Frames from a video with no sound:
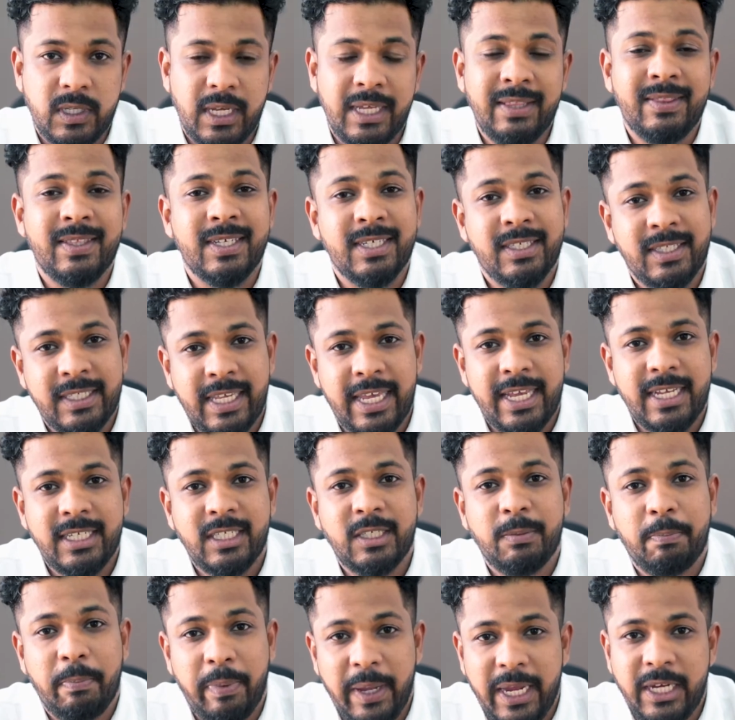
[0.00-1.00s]
in this
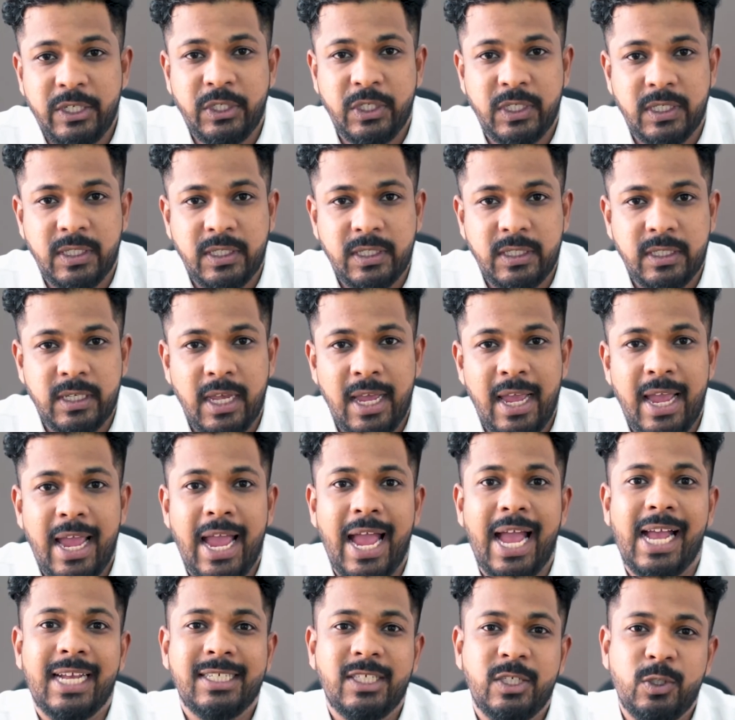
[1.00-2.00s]
case patients,
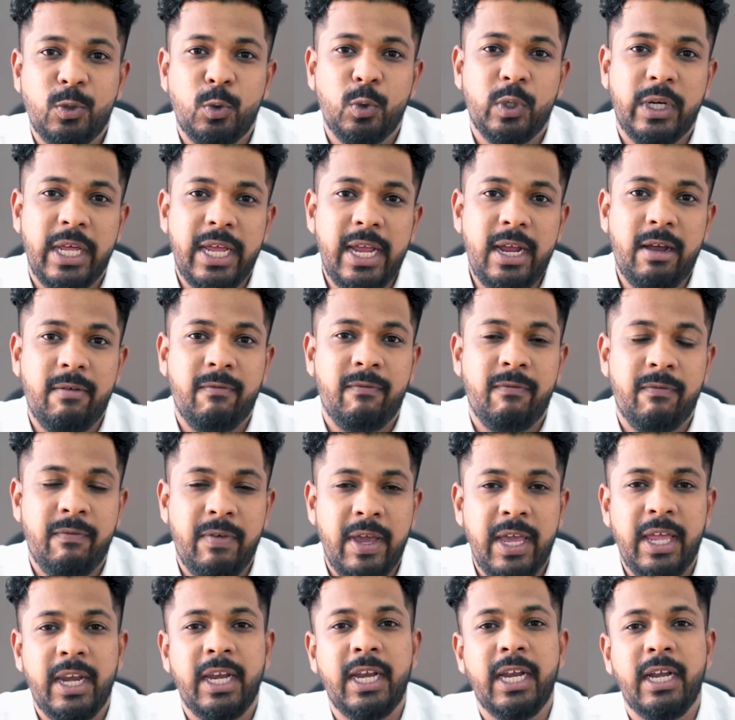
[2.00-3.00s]
has to take
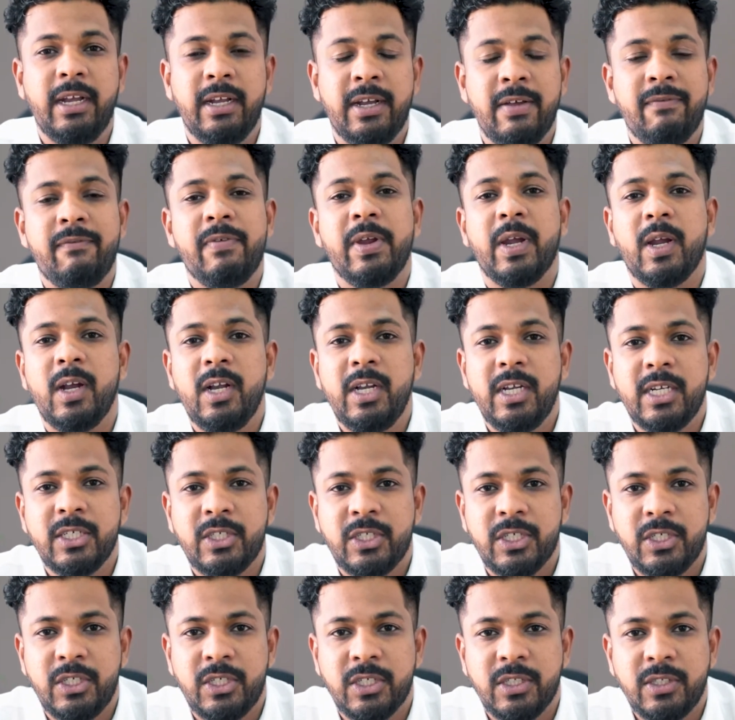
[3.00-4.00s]
very difficult
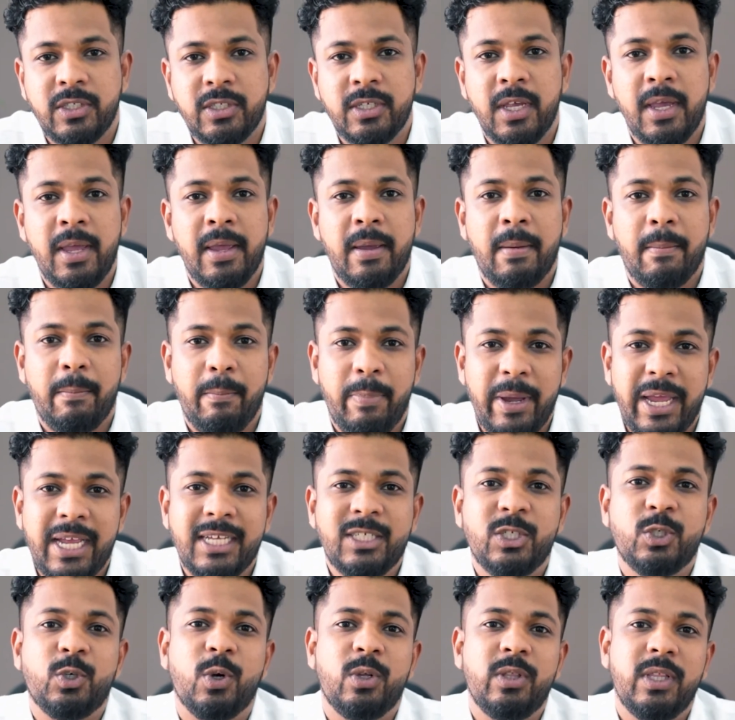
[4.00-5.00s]
decisions
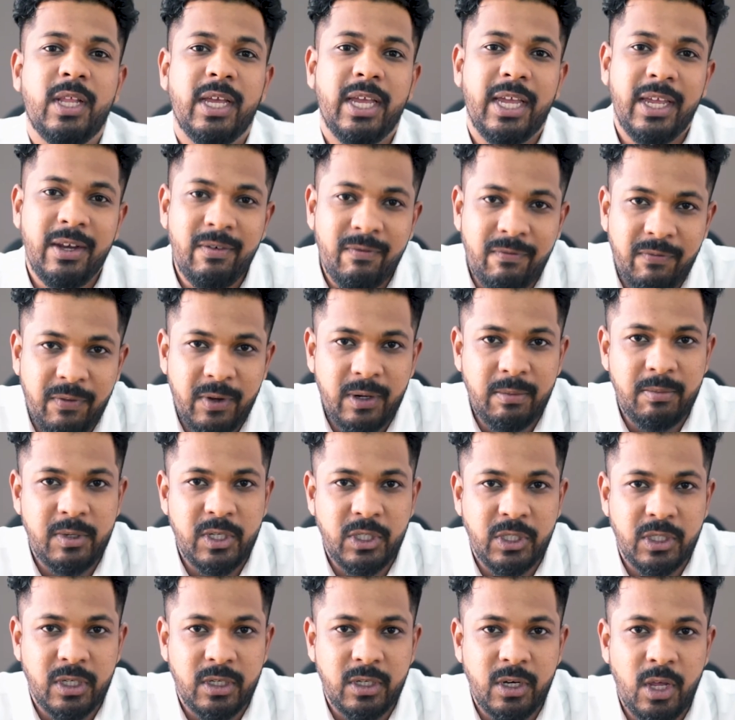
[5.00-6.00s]
based on the
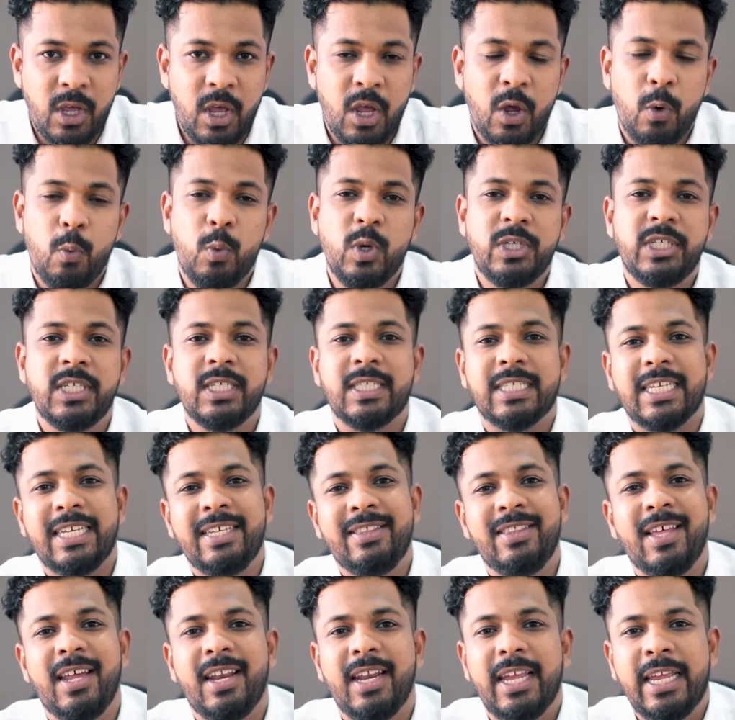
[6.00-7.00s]
information which is
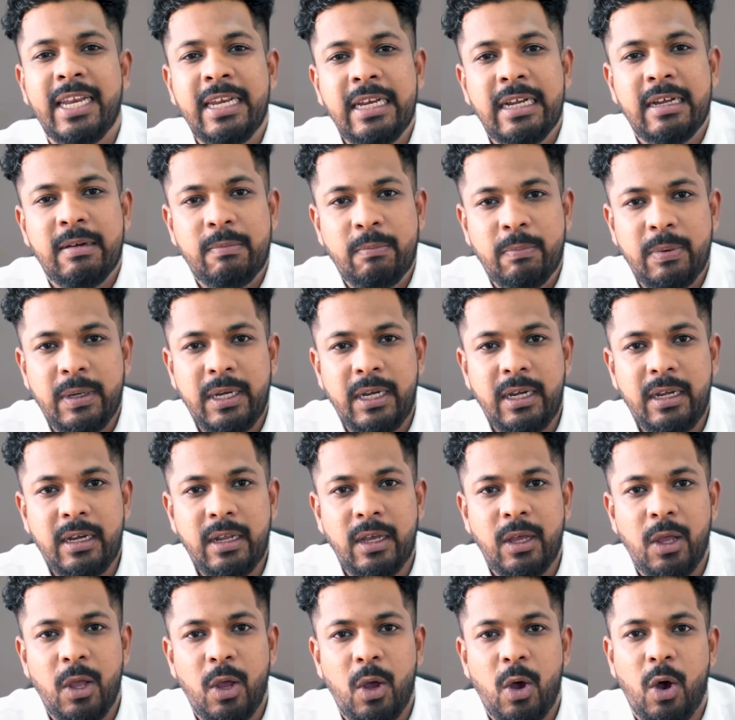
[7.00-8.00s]
either incomplete
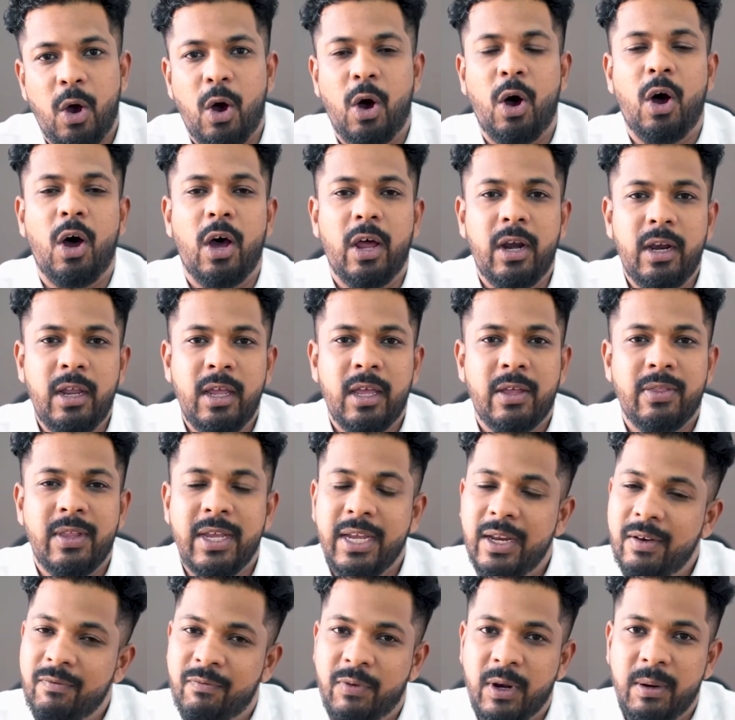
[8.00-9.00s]
or the
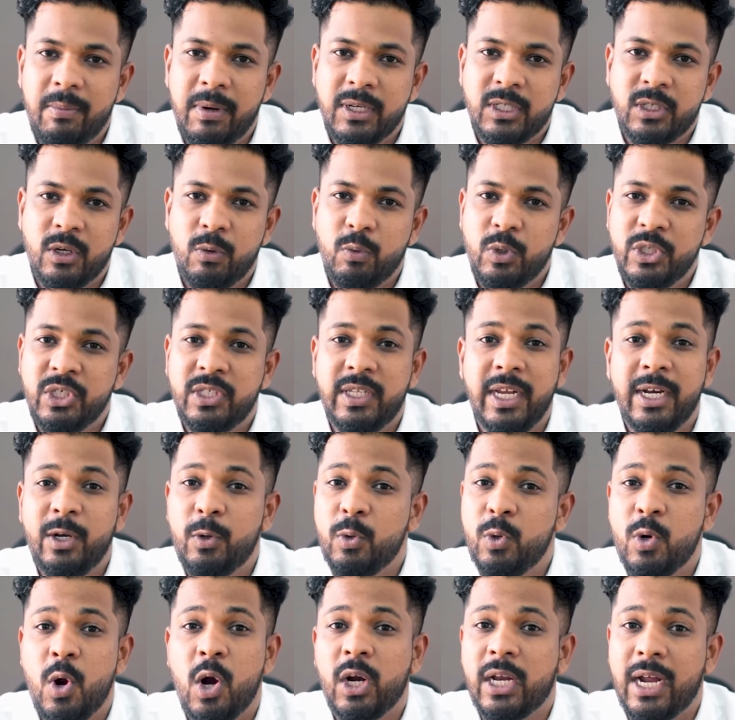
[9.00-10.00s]
information which they
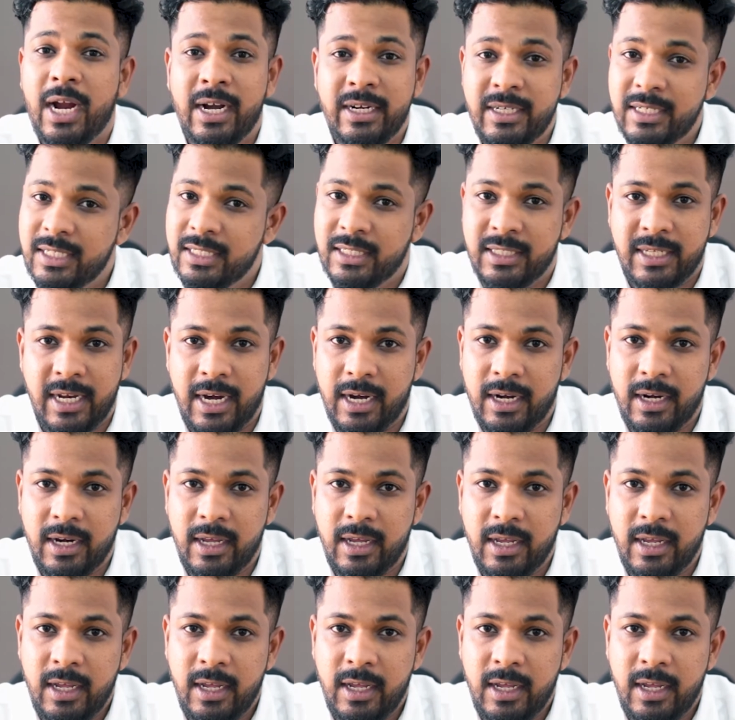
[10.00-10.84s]
do not understand.